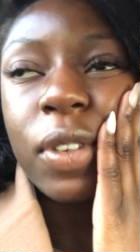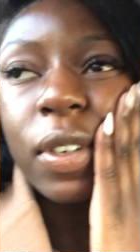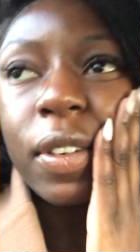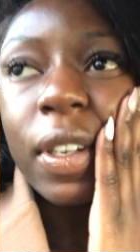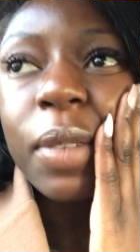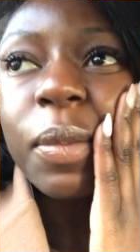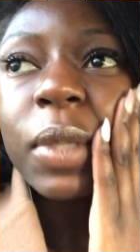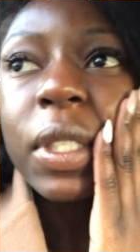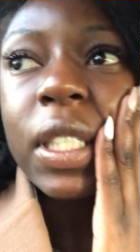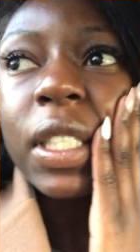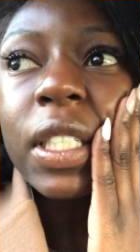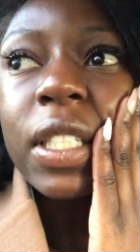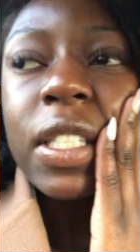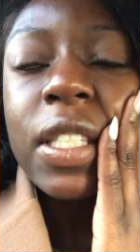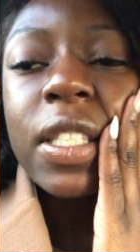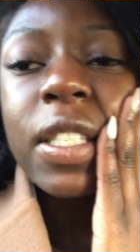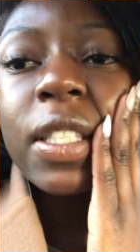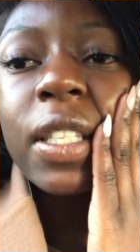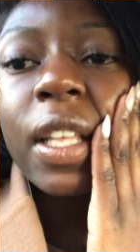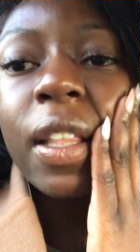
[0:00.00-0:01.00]
45
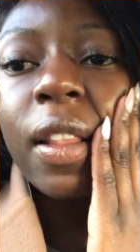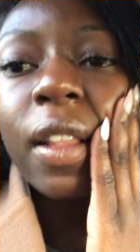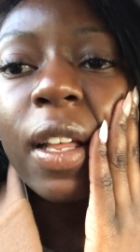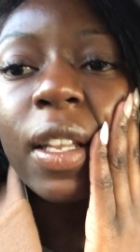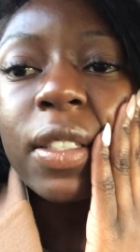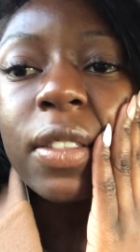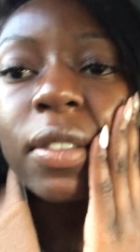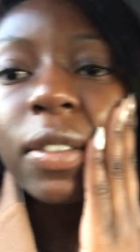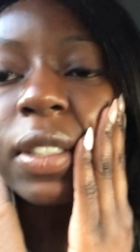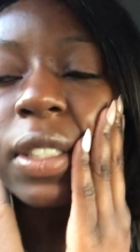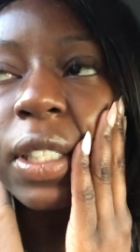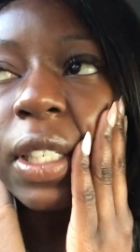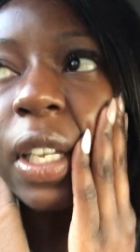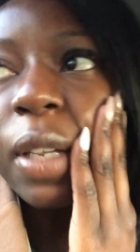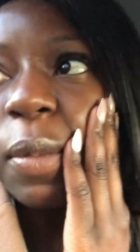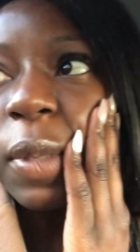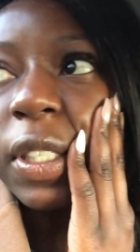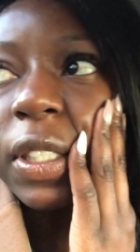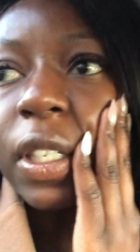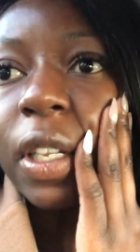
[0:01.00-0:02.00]
minutes, and I just need to
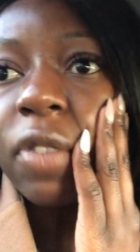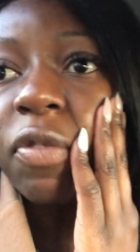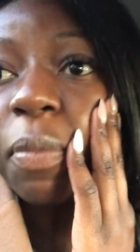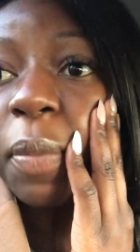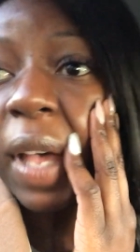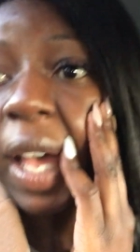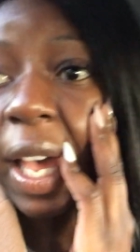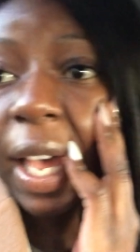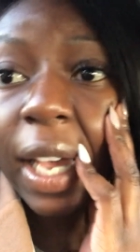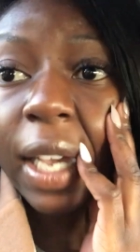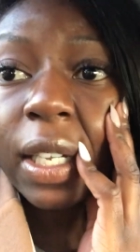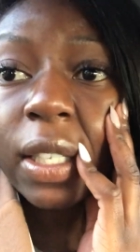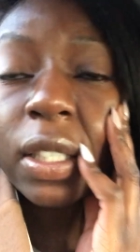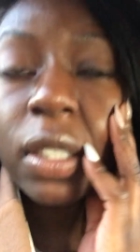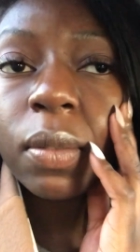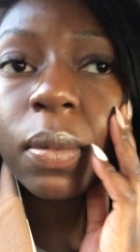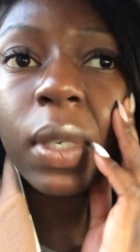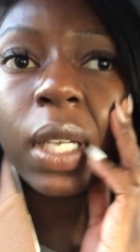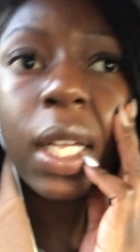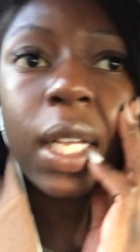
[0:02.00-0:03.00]
get myself
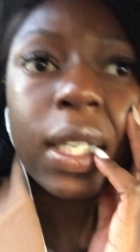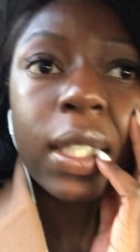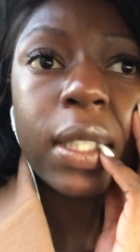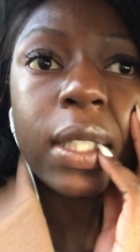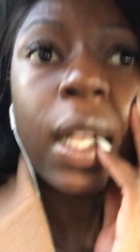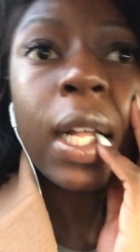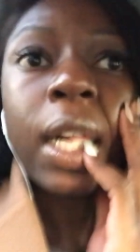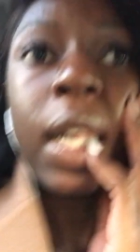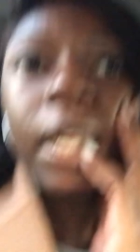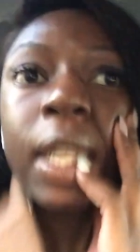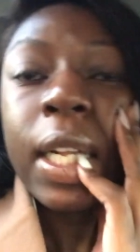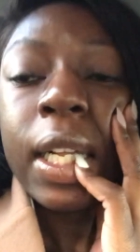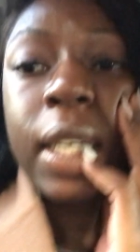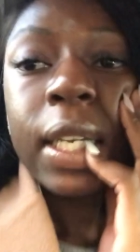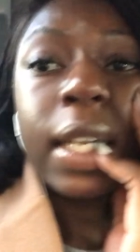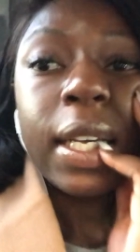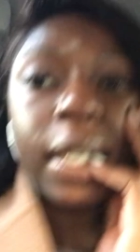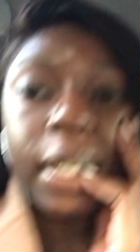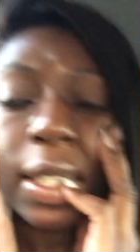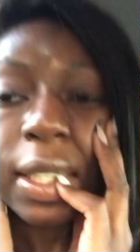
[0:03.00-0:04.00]
packed because,
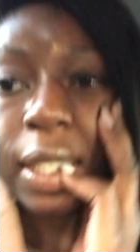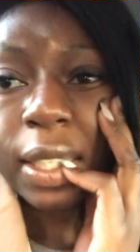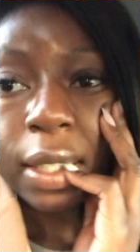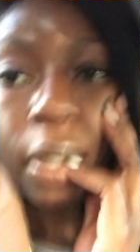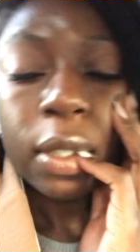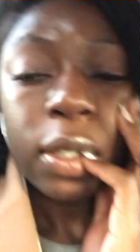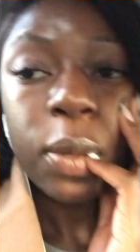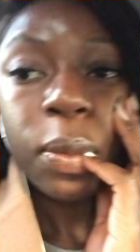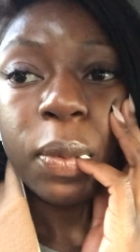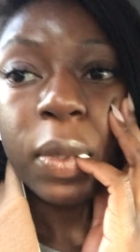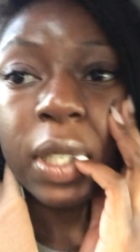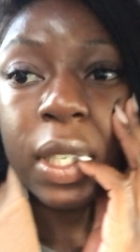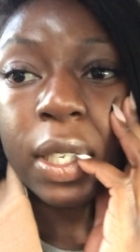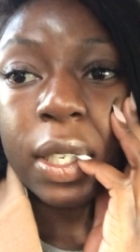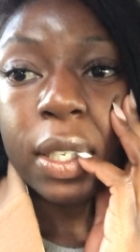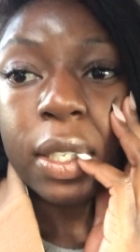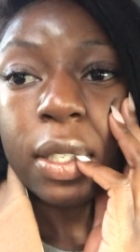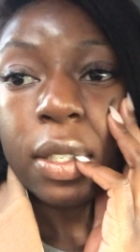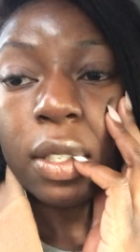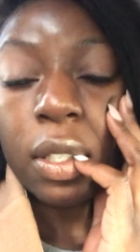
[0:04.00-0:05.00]
like I said, this
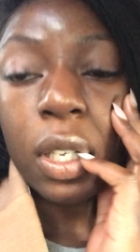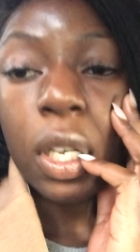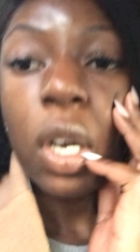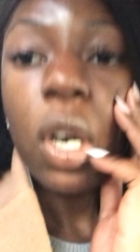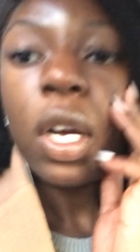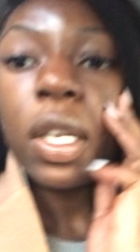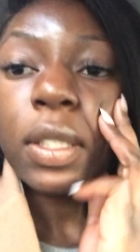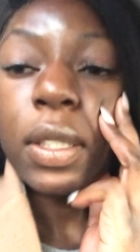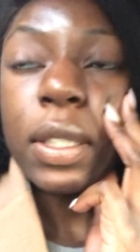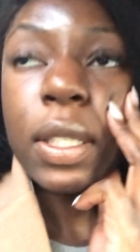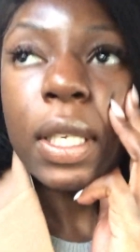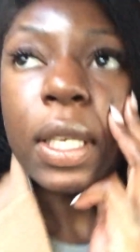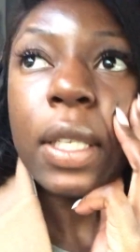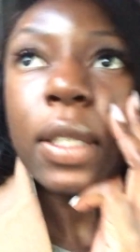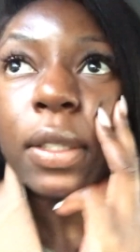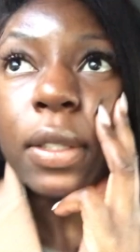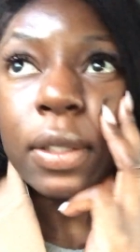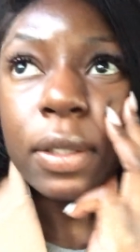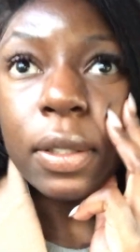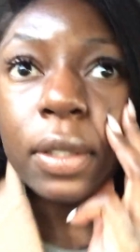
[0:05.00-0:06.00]
week is a
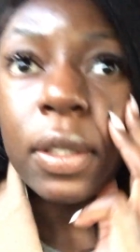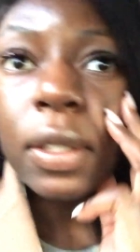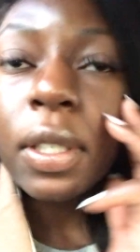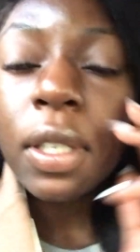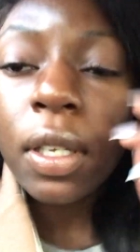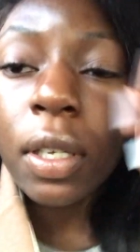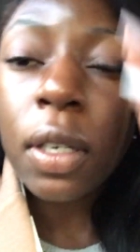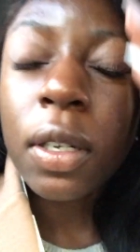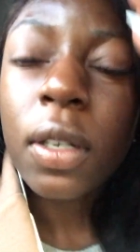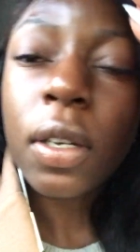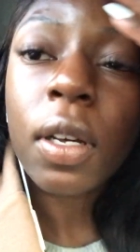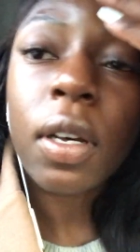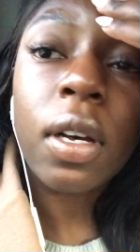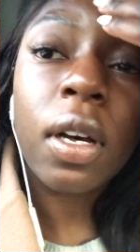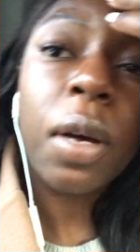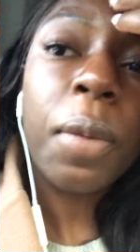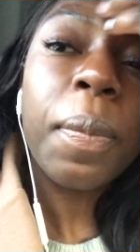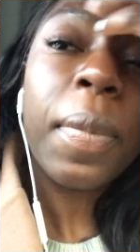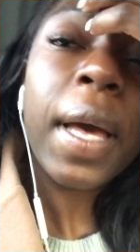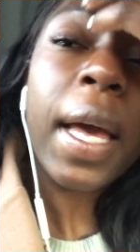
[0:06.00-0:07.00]
content
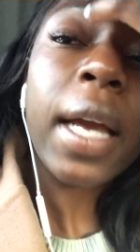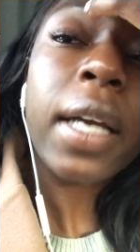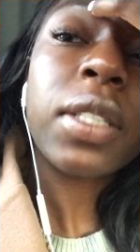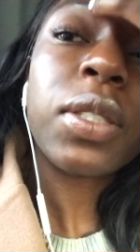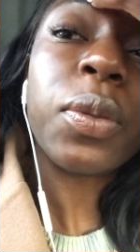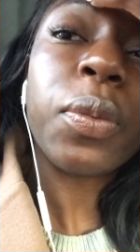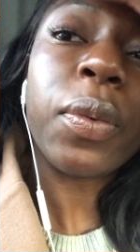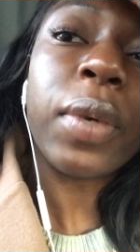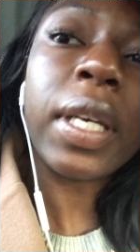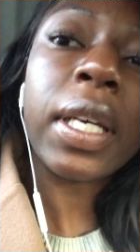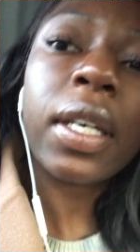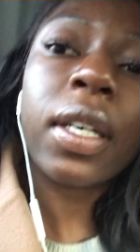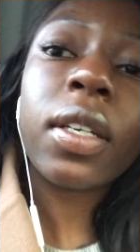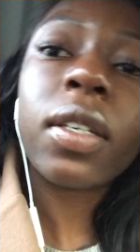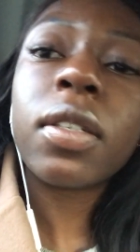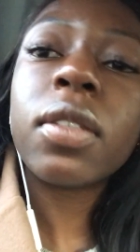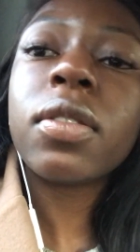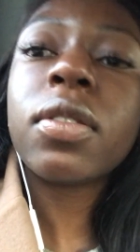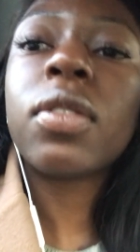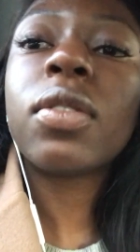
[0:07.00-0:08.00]
uh, packed week.
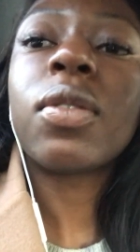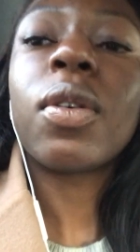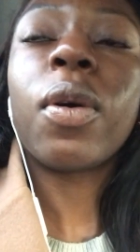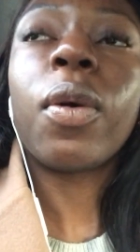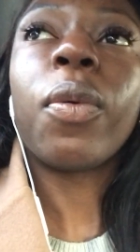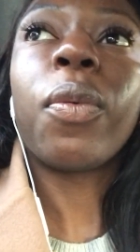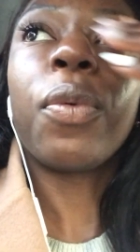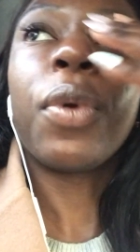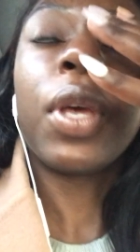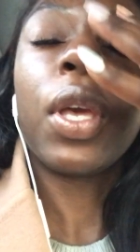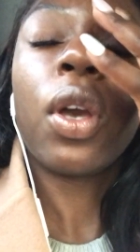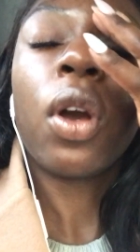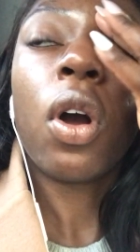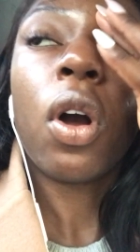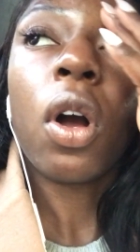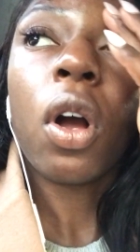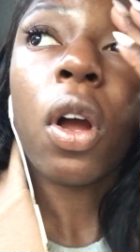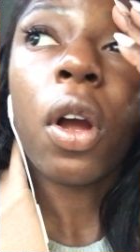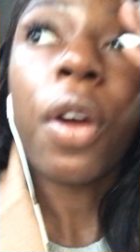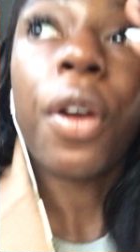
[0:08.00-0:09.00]
So we
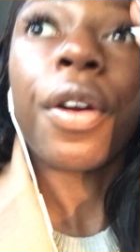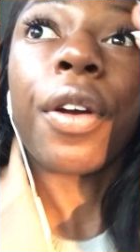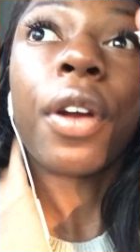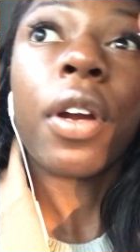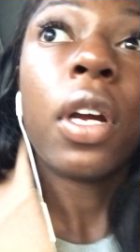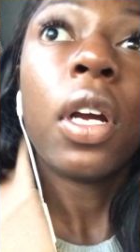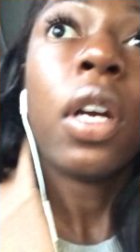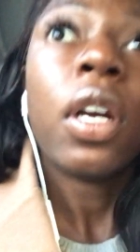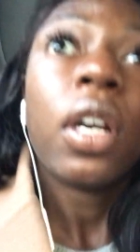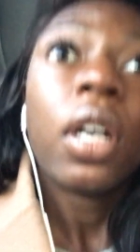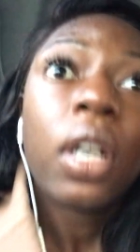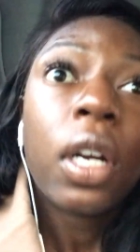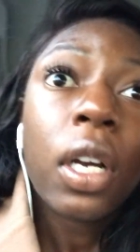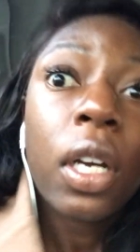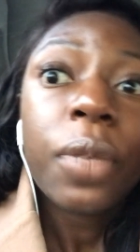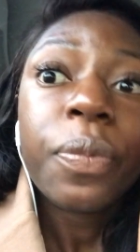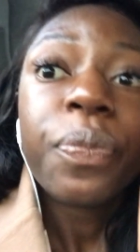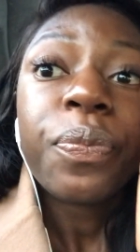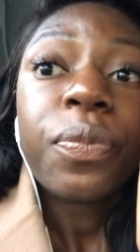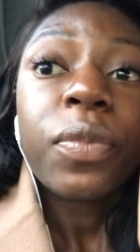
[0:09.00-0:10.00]
are
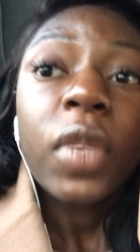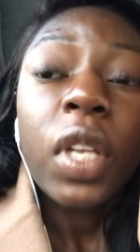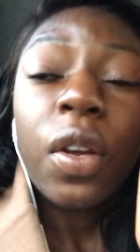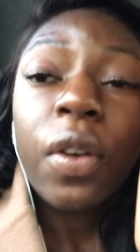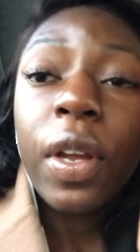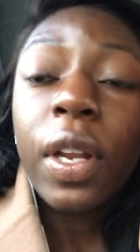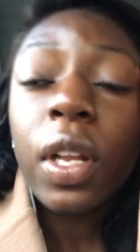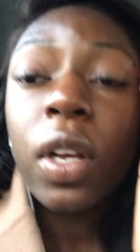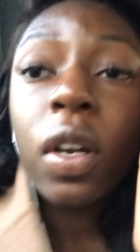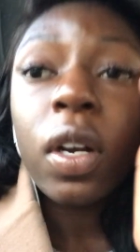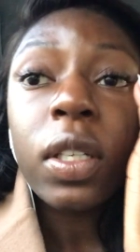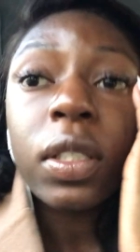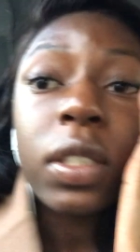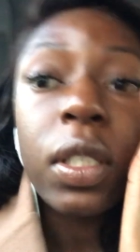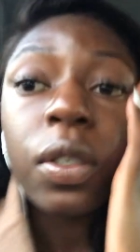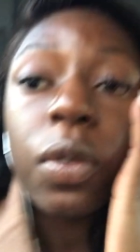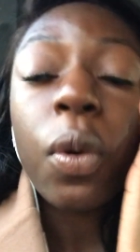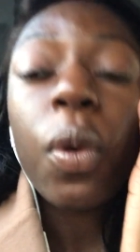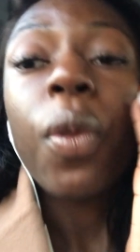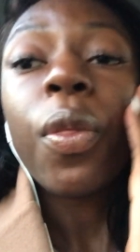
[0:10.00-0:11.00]
creating
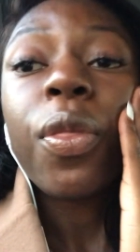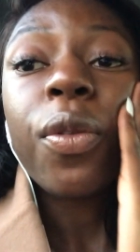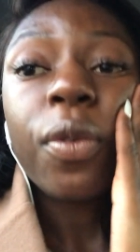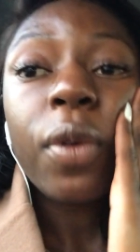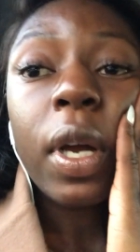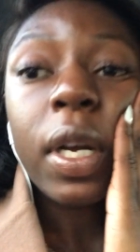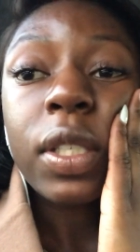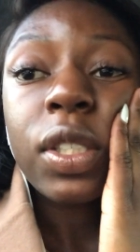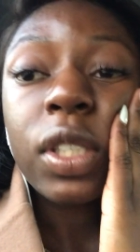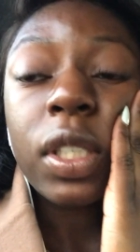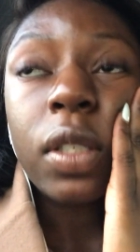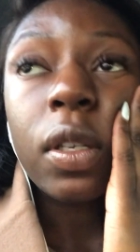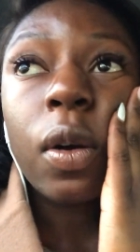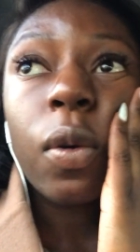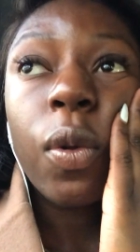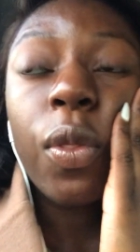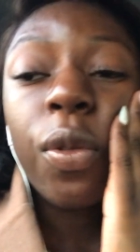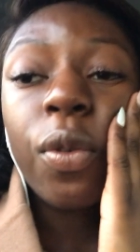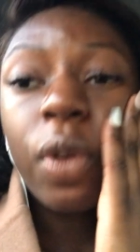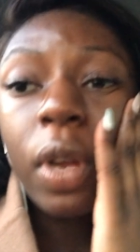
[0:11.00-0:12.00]
content all throughout
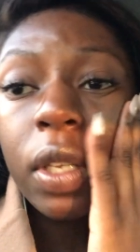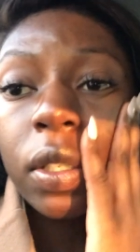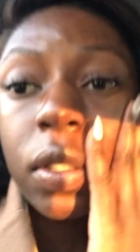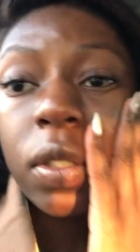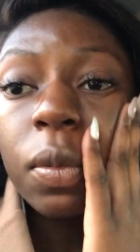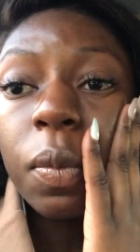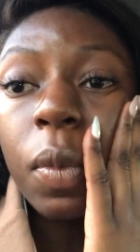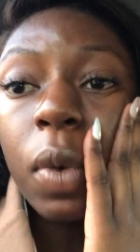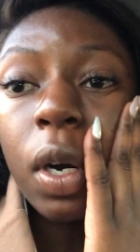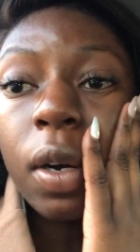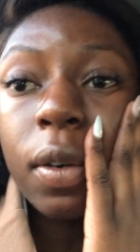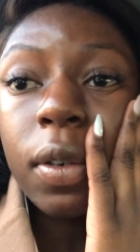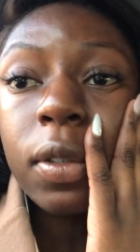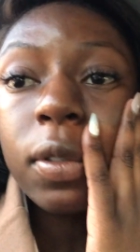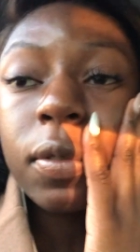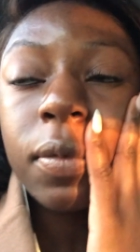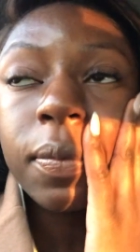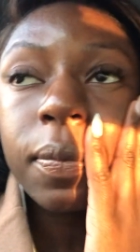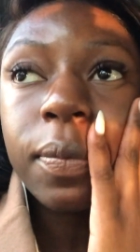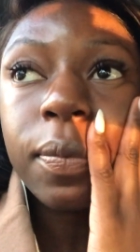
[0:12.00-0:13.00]
all throughout
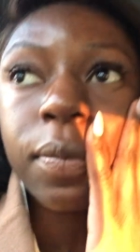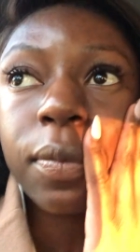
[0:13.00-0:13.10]
tomorrow.